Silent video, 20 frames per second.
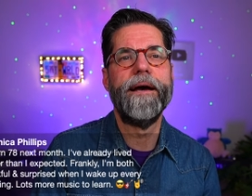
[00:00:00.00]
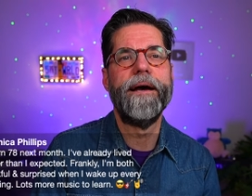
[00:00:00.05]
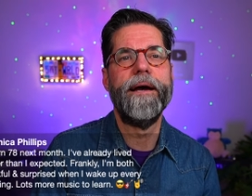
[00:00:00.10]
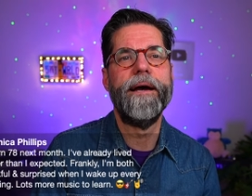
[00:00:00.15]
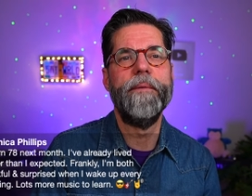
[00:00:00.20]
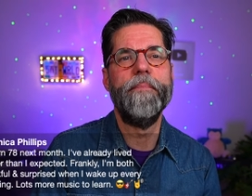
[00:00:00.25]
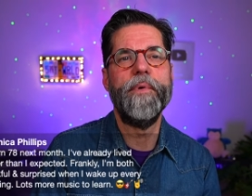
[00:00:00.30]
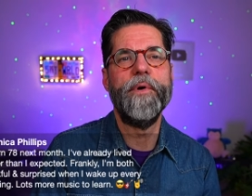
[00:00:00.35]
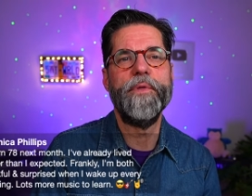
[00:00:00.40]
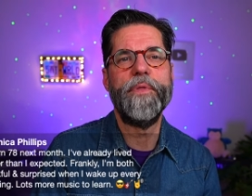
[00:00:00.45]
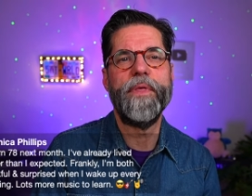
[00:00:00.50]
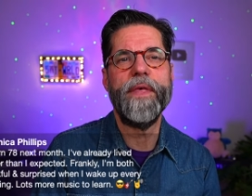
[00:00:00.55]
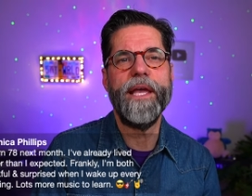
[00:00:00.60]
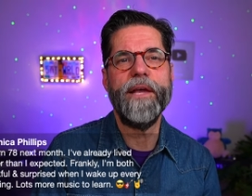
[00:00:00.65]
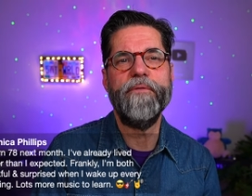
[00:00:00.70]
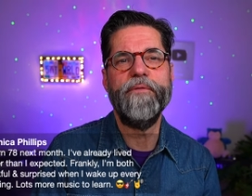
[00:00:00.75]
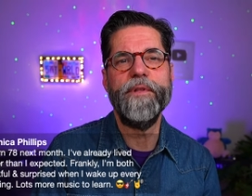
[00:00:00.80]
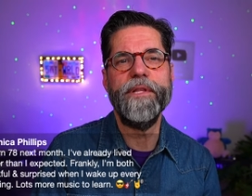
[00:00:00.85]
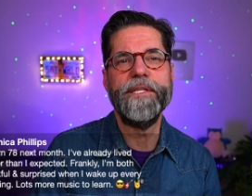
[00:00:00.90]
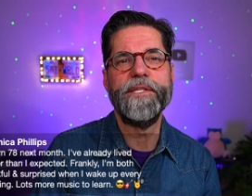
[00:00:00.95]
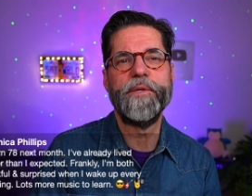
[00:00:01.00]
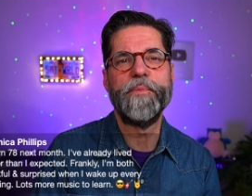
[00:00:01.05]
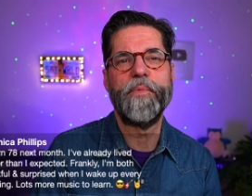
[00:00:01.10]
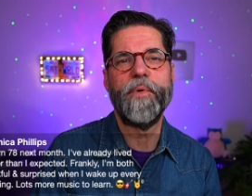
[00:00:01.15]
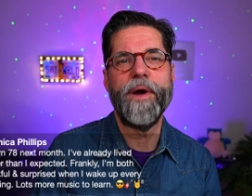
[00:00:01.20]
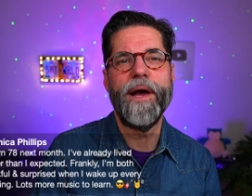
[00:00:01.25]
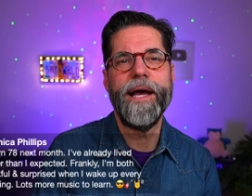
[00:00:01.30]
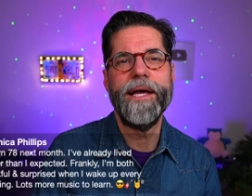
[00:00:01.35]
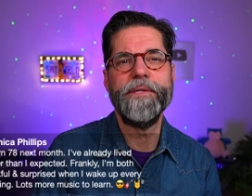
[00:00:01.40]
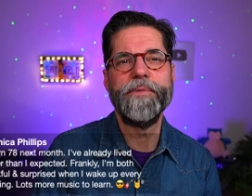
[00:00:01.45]
I'm both thankful and
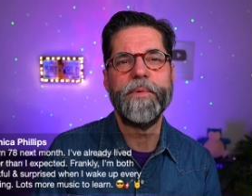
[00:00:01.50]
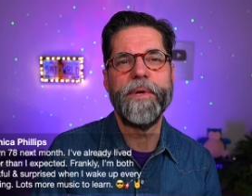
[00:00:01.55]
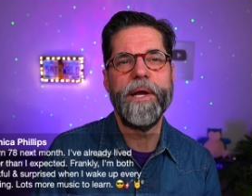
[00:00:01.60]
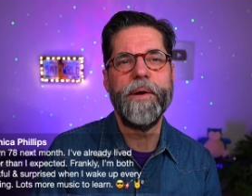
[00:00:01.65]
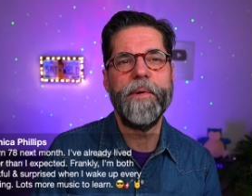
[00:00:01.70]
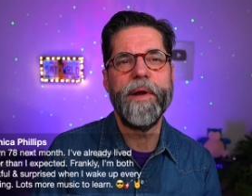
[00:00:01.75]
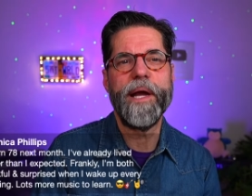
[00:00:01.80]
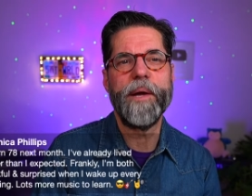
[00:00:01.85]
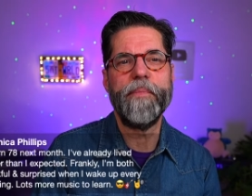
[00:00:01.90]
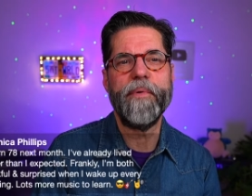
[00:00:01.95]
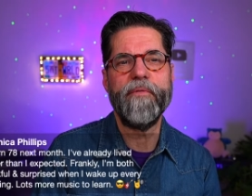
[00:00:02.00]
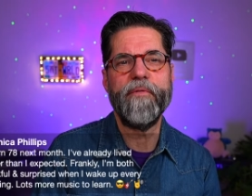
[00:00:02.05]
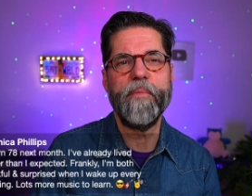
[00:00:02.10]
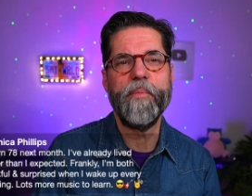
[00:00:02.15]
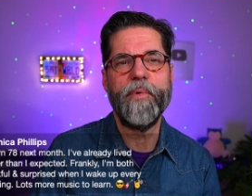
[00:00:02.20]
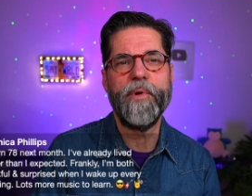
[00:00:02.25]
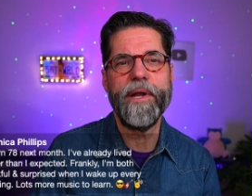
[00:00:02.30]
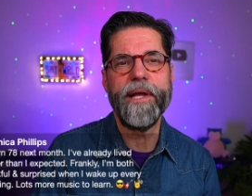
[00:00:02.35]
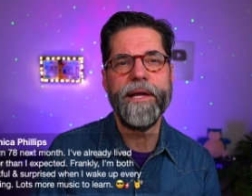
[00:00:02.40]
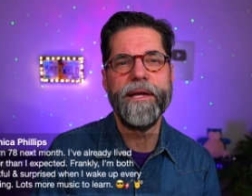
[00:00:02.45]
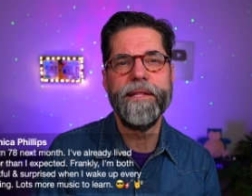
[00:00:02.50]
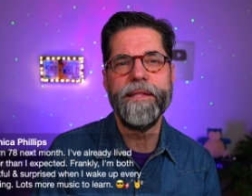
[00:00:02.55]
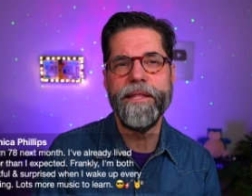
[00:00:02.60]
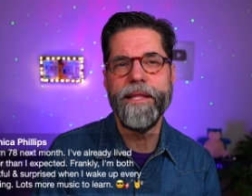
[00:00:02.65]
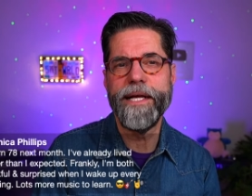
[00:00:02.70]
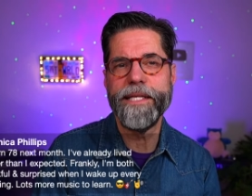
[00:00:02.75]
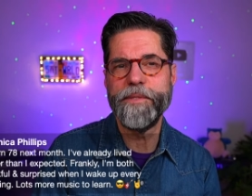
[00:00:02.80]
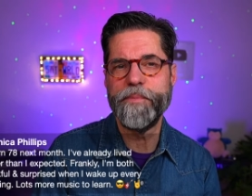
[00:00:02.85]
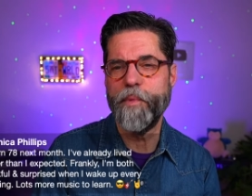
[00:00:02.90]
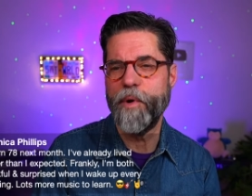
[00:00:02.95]
surprised when I wake up every morning.
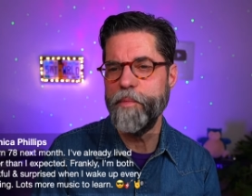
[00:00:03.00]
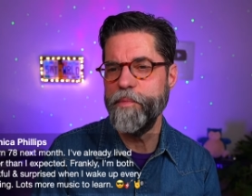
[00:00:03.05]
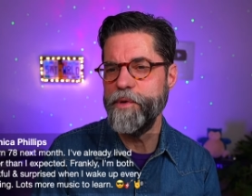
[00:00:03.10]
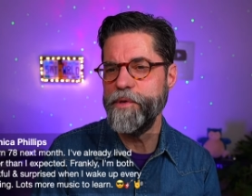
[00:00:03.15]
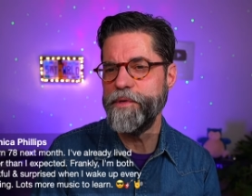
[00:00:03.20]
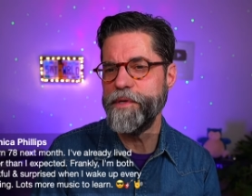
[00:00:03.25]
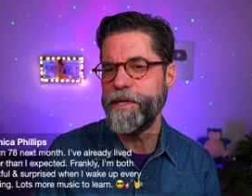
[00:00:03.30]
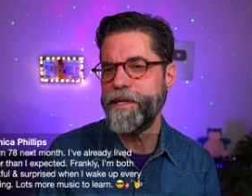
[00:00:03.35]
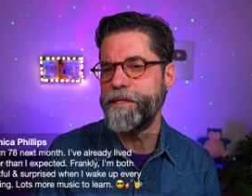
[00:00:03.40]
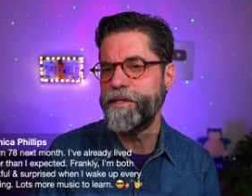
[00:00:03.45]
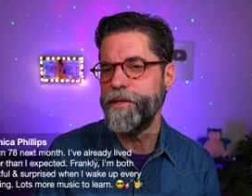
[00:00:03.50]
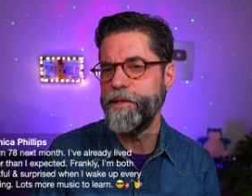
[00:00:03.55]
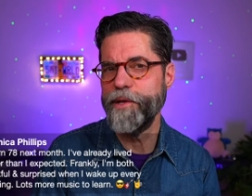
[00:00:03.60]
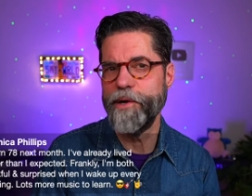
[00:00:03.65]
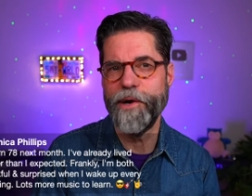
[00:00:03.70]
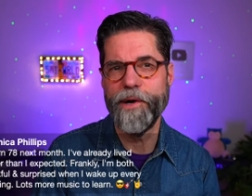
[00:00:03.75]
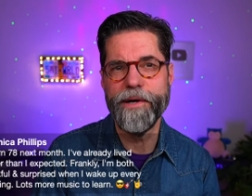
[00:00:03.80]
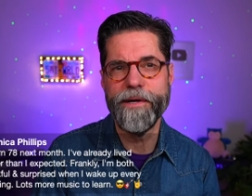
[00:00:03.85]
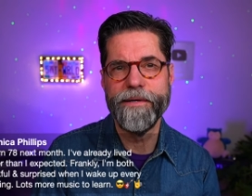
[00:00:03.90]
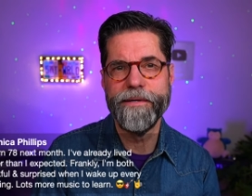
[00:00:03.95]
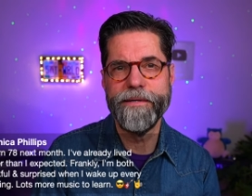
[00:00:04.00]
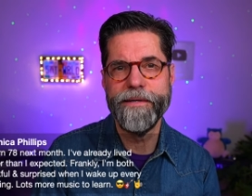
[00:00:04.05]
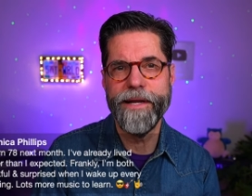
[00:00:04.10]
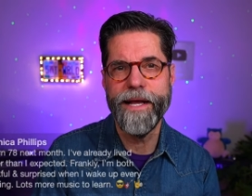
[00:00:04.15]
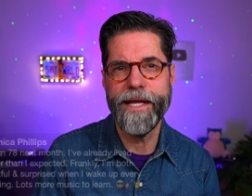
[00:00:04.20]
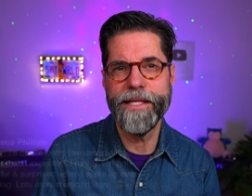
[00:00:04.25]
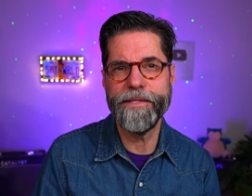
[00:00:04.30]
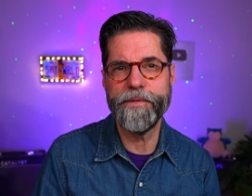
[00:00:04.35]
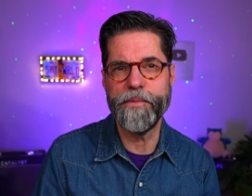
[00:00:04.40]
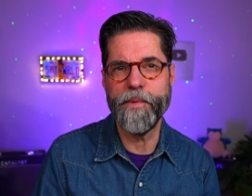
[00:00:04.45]
Lots more music to learn.
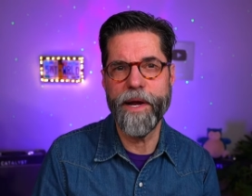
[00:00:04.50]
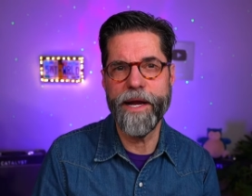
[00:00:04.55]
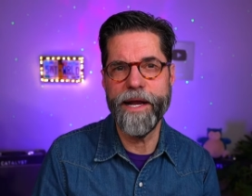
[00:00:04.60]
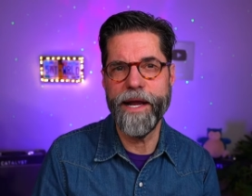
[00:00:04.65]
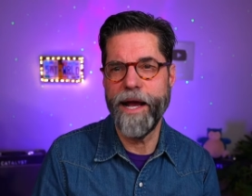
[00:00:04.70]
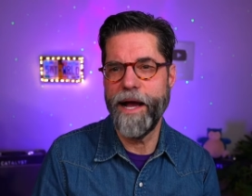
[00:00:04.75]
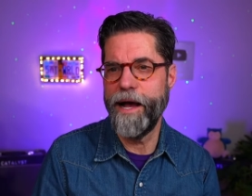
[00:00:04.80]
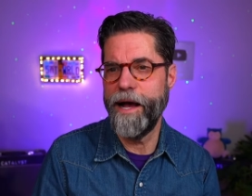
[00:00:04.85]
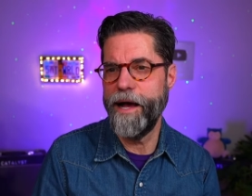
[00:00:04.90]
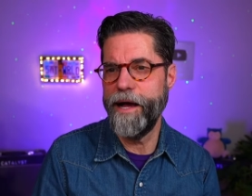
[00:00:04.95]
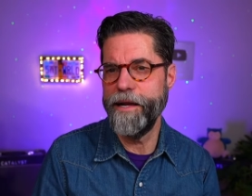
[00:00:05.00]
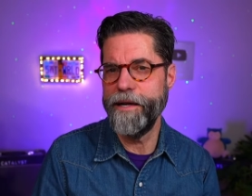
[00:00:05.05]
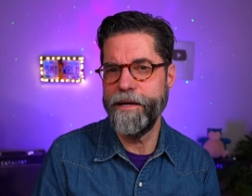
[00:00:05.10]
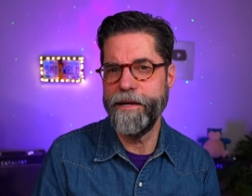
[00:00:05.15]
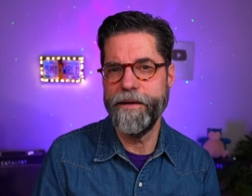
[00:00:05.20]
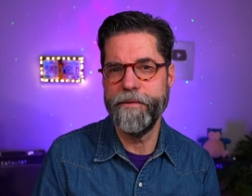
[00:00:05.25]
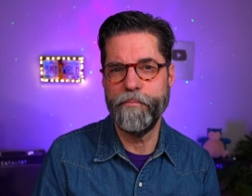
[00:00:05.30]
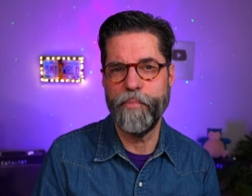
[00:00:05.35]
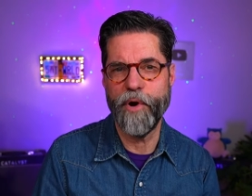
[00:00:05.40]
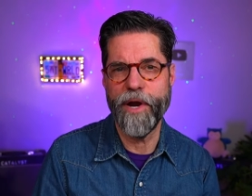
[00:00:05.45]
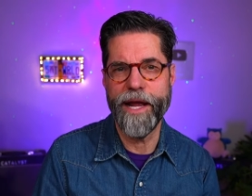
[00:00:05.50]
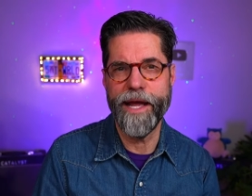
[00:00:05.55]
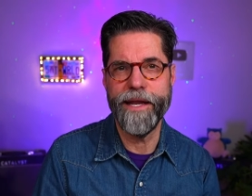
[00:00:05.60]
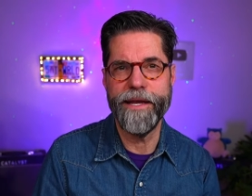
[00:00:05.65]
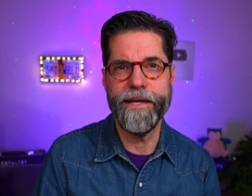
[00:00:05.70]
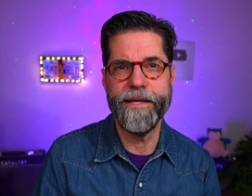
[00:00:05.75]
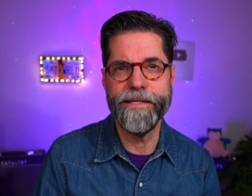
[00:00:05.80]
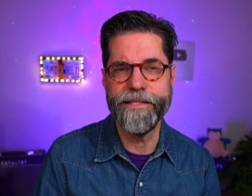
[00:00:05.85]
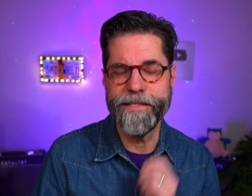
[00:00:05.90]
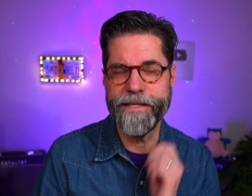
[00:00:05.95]
That's right on
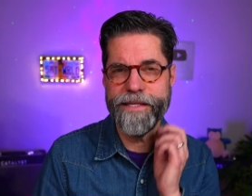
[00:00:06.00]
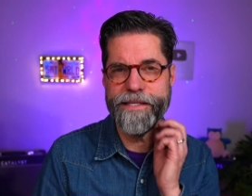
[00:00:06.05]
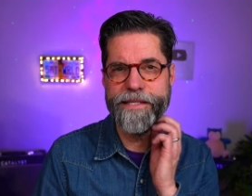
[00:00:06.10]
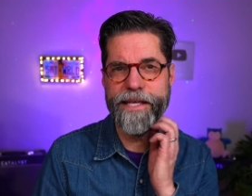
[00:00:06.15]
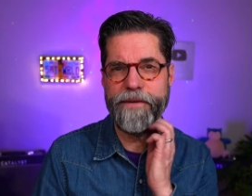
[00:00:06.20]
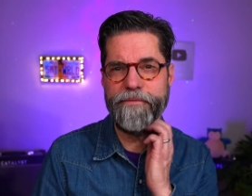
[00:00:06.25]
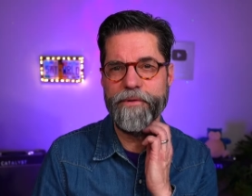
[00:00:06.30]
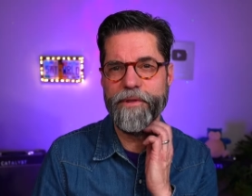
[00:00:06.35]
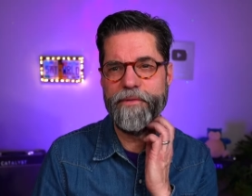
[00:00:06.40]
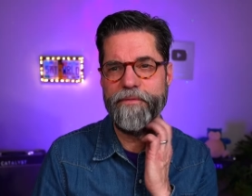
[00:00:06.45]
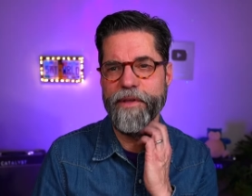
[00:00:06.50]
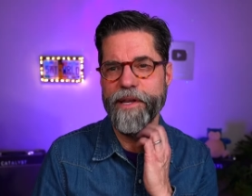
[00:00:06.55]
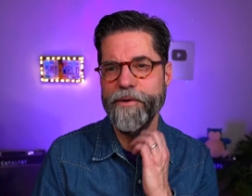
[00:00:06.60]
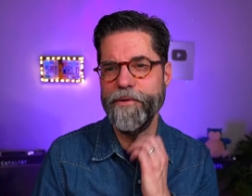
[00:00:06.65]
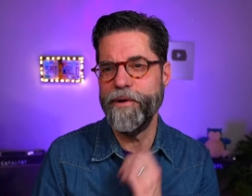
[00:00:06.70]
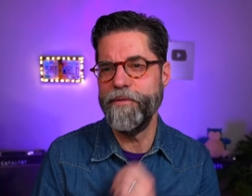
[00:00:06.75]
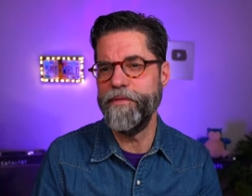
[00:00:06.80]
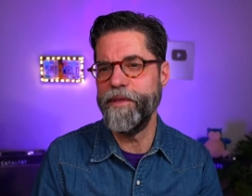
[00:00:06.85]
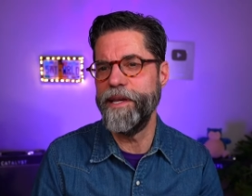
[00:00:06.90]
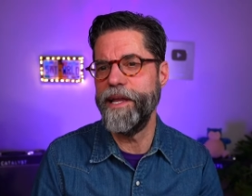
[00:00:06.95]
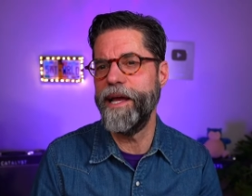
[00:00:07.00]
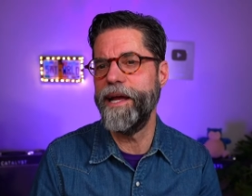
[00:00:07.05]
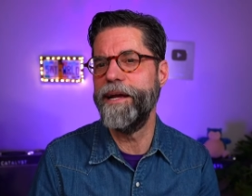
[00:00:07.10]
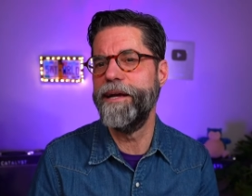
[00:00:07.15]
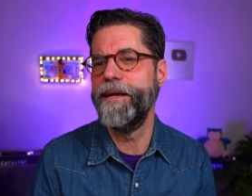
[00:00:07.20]
brand, as they say for the video of the day.